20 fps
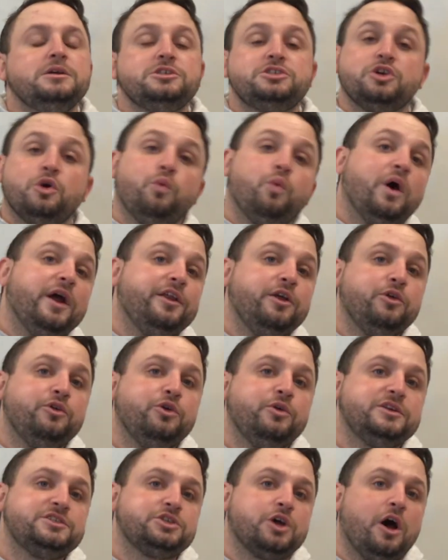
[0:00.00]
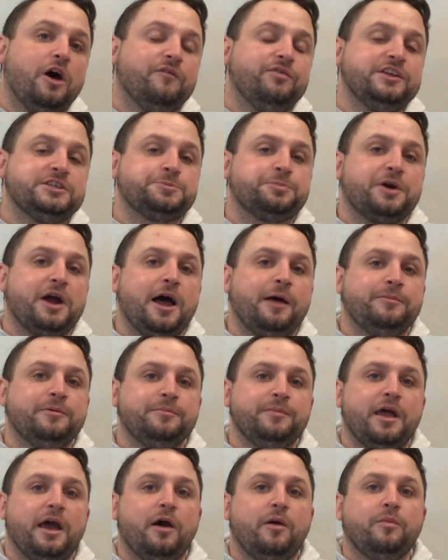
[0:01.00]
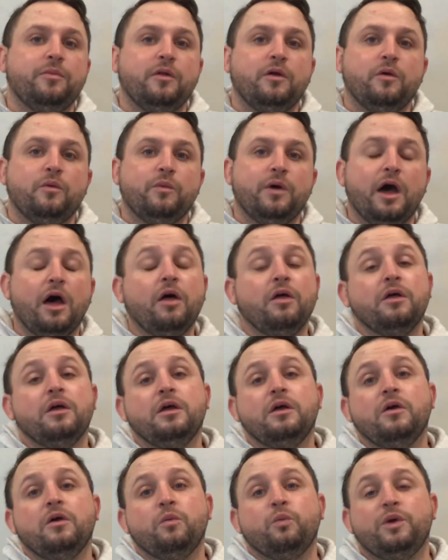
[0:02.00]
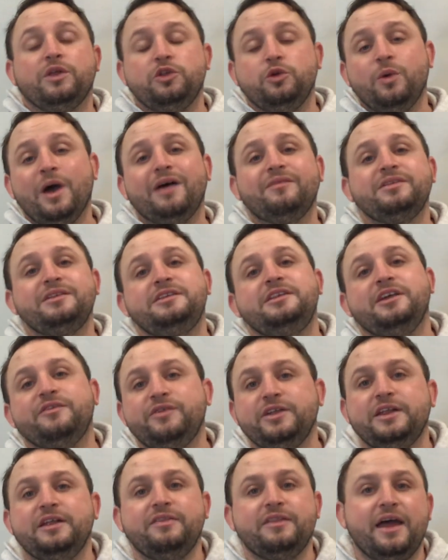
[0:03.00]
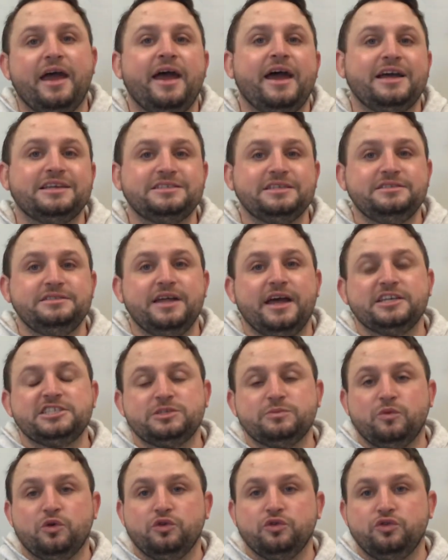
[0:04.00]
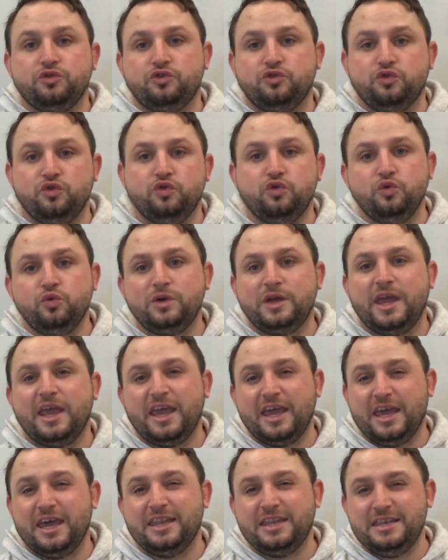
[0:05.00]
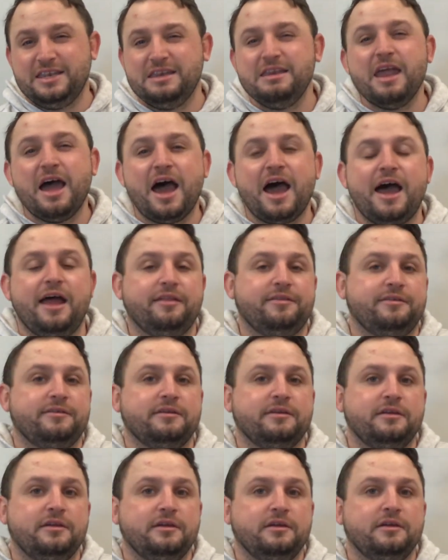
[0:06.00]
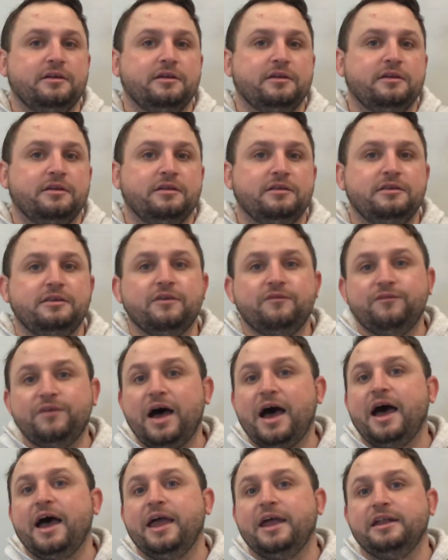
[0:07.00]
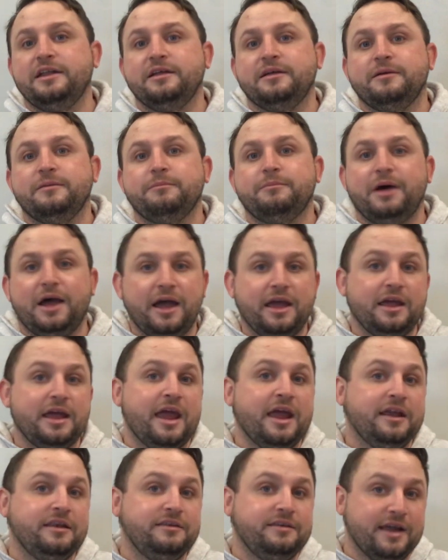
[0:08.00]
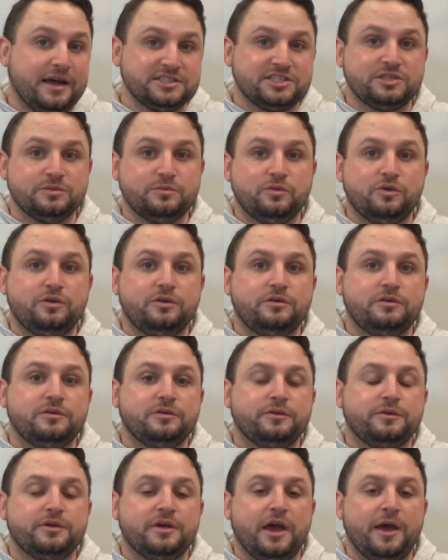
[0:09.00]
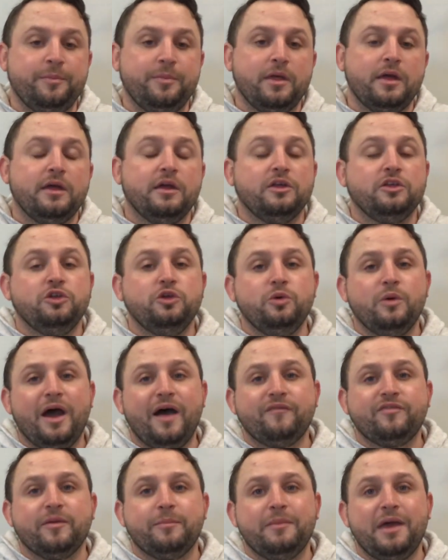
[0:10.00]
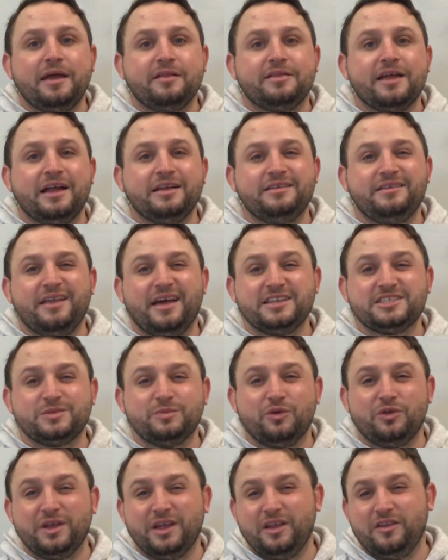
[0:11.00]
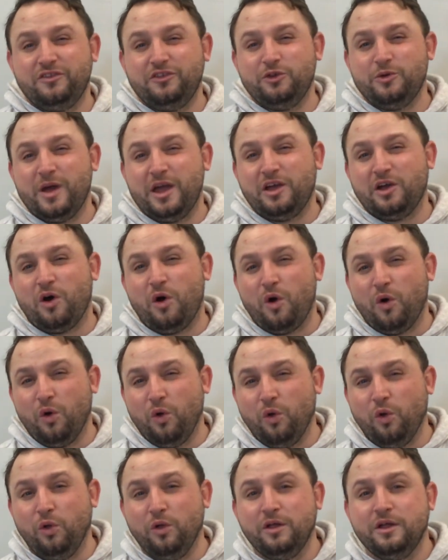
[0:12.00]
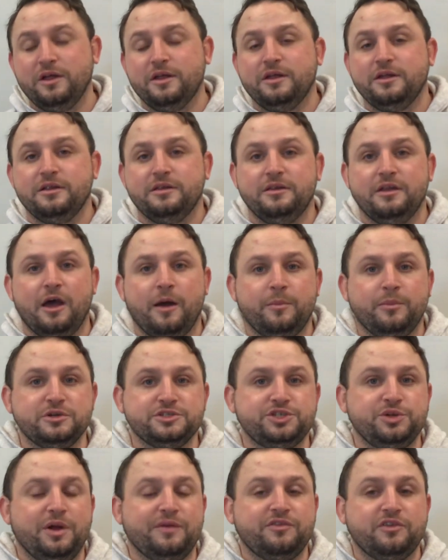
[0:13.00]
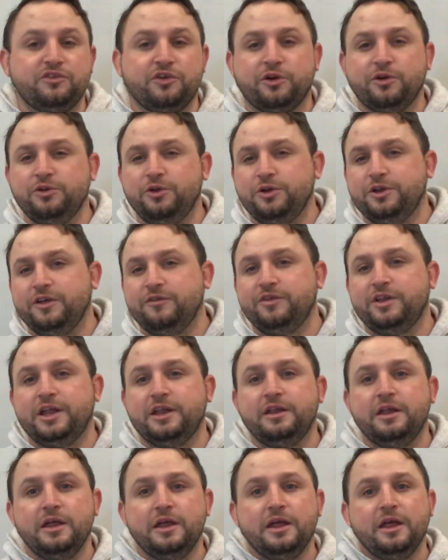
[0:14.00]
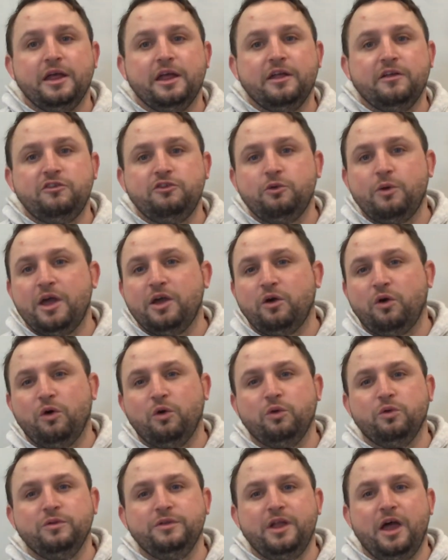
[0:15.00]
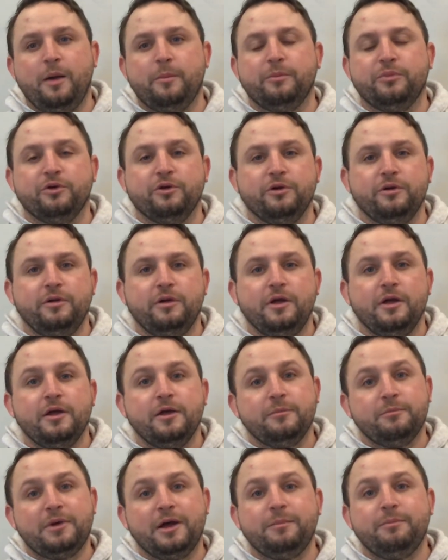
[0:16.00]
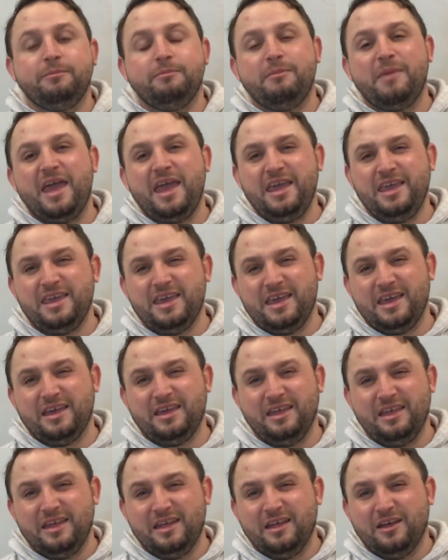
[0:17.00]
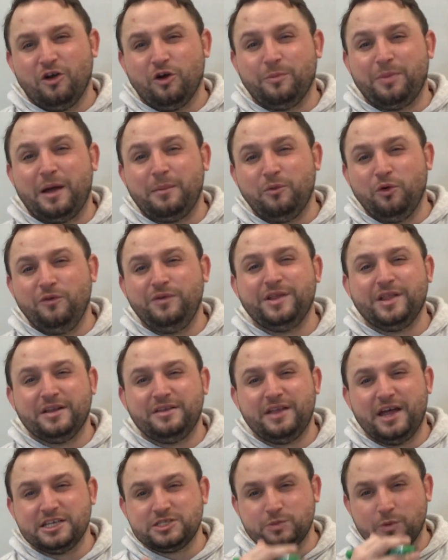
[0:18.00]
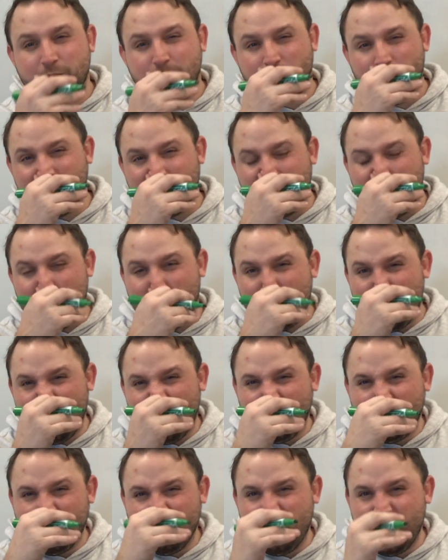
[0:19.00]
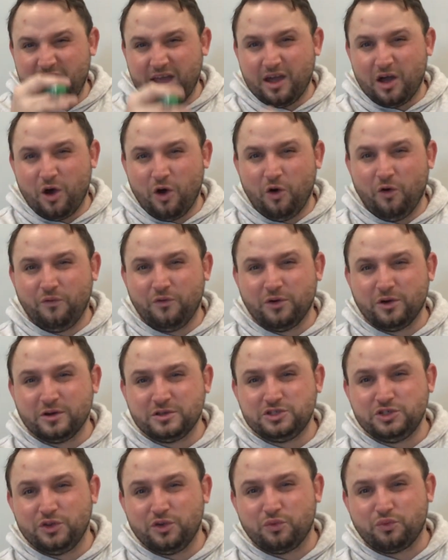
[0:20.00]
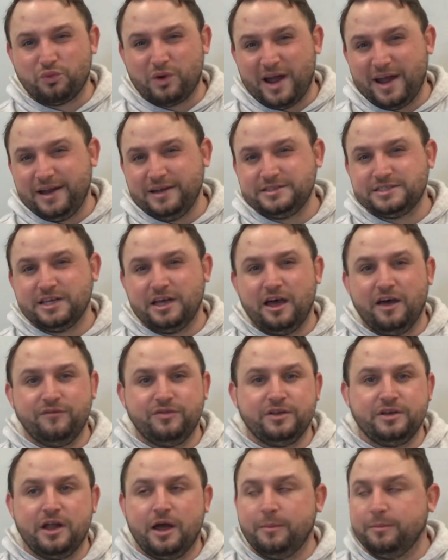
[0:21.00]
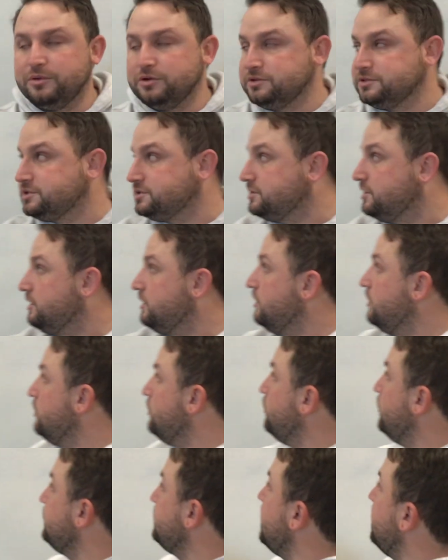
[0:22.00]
So what do you do to solve this problem now? Well, when you have a dividend that has a decimal, you cannot divide by a decimal. Okay? You have to make that decimal into a whole number. So you have to turn your dividend into a whole number by moving the decimal point all the way over to the right of the numbers. What